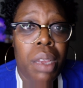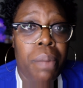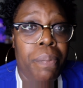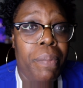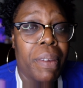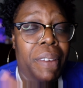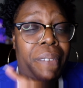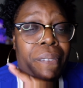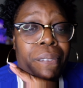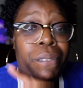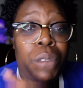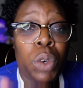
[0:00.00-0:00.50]

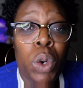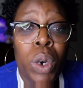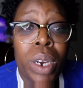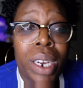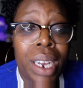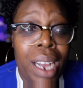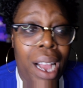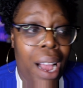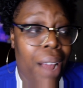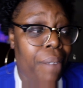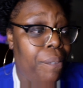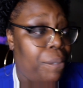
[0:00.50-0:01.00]
before
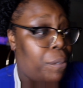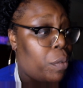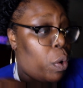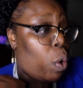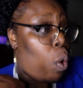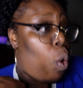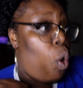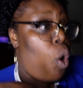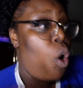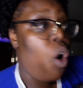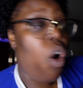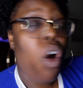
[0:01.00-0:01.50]
God
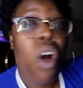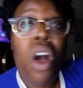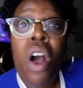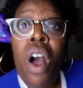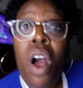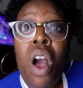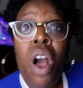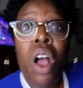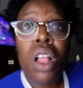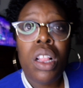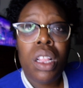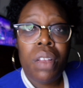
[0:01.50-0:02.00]
for
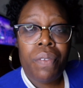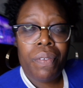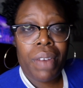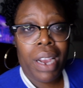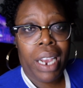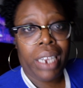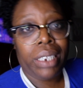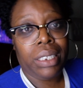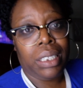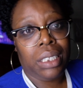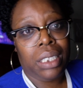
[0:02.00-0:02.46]
all of our